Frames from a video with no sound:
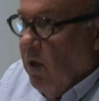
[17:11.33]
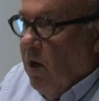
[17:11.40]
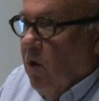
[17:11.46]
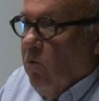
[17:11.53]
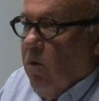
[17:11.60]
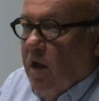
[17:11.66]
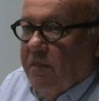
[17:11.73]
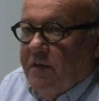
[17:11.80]

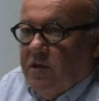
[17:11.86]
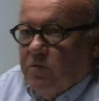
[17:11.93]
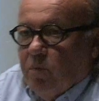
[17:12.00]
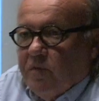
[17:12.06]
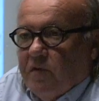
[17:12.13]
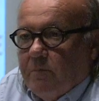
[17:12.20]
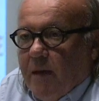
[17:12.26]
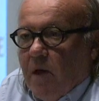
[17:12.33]
While this
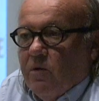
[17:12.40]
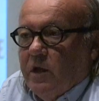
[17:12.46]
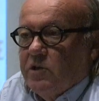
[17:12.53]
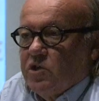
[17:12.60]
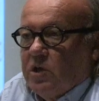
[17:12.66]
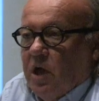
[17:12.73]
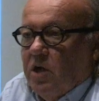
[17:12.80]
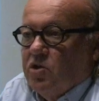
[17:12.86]
was about
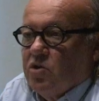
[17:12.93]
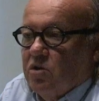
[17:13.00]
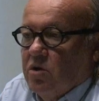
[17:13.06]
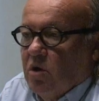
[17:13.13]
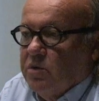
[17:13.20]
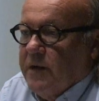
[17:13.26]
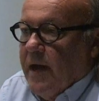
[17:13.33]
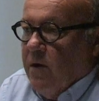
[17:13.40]
education,
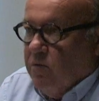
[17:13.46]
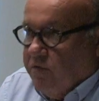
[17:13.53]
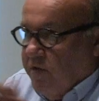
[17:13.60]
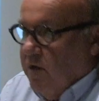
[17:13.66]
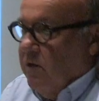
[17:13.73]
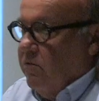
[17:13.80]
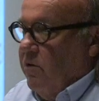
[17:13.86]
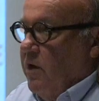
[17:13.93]
no doubt, the
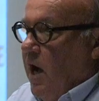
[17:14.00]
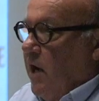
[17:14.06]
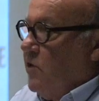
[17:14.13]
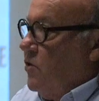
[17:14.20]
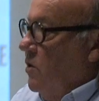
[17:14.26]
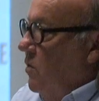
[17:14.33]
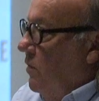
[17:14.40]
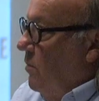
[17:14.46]

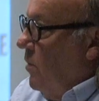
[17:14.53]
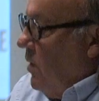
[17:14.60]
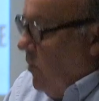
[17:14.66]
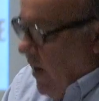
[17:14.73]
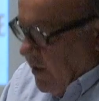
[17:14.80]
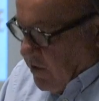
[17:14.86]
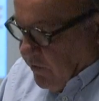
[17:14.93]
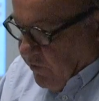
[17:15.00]
introduction or the
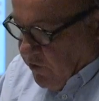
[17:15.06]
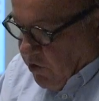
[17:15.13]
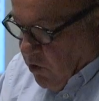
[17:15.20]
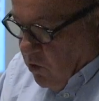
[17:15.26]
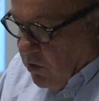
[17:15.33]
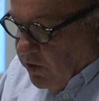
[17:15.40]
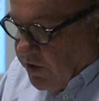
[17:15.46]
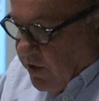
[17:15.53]
request for
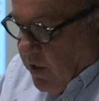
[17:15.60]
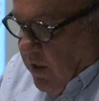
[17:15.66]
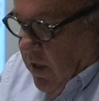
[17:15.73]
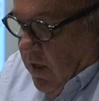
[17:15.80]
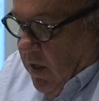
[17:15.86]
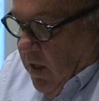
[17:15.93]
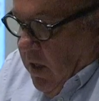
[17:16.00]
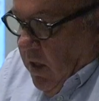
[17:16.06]
schools,
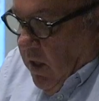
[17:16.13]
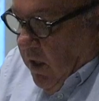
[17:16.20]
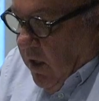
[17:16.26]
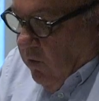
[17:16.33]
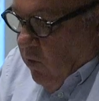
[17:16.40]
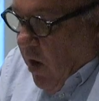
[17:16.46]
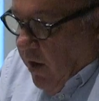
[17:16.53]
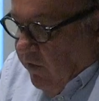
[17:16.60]
it
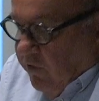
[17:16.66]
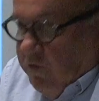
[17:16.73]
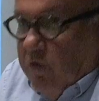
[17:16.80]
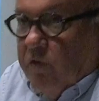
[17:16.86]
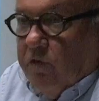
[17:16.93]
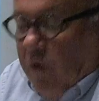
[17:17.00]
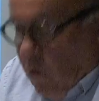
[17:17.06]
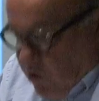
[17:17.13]
was to
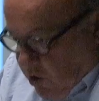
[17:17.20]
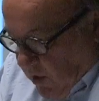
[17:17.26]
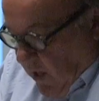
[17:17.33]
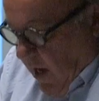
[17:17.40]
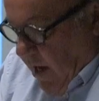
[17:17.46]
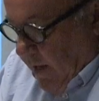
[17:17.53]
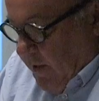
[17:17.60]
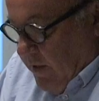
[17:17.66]

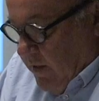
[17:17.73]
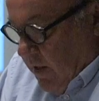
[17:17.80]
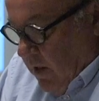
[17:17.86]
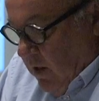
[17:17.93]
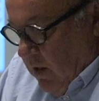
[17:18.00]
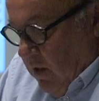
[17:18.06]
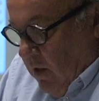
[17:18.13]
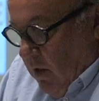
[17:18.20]
socialize
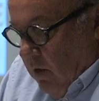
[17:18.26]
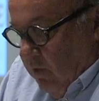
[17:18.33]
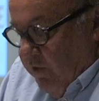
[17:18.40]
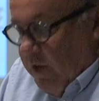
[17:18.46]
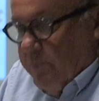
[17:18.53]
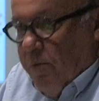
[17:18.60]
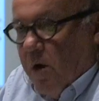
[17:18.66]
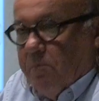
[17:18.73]
for
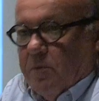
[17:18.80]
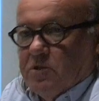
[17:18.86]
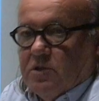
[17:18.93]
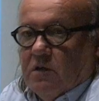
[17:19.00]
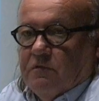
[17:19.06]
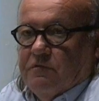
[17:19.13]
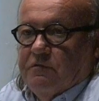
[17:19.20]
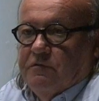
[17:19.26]
the purpose
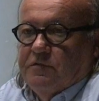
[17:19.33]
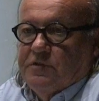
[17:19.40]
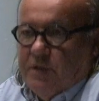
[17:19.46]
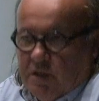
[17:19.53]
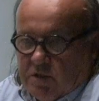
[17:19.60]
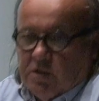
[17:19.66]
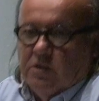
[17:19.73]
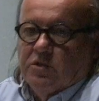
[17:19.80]
of
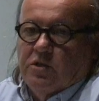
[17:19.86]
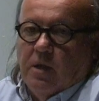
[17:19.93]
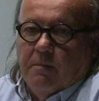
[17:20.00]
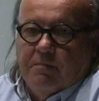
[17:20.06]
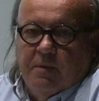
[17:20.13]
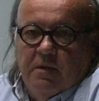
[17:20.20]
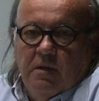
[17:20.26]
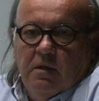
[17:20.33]

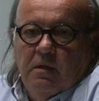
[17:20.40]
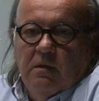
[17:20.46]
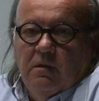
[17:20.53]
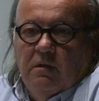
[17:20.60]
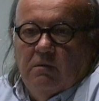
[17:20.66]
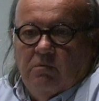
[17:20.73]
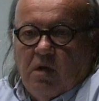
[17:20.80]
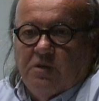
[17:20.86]
citizenship.
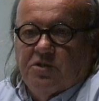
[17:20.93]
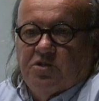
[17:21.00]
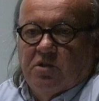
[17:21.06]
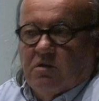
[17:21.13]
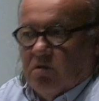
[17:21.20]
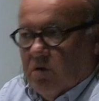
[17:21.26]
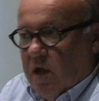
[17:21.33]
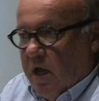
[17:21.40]
It was to
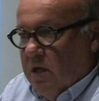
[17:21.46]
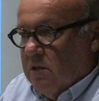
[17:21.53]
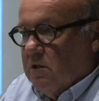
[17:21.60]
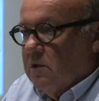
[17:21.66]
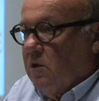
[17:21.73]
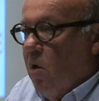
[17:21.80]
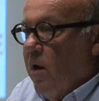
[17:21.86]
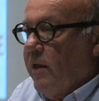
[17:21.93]
create the
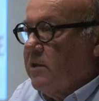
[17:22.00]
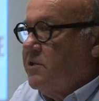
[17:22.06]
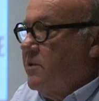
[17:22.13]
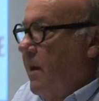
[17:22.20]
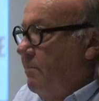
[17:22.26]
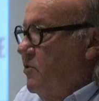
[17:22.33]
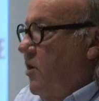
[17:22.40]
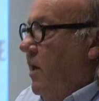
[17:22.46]
loyal
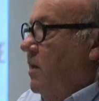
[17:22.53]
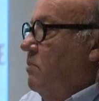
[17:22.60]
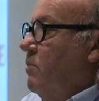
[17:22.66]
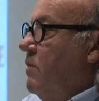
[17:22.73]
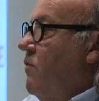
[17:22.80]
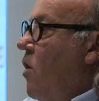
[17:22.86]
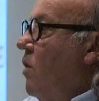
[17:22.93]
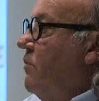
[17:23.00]
subject.
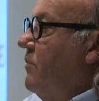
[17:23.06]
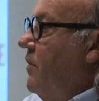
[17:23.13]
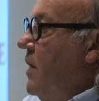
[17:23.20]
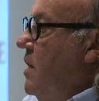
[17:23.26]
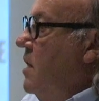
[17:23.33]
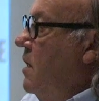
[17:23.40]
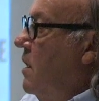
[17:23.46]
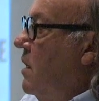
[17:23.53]
We've all seen,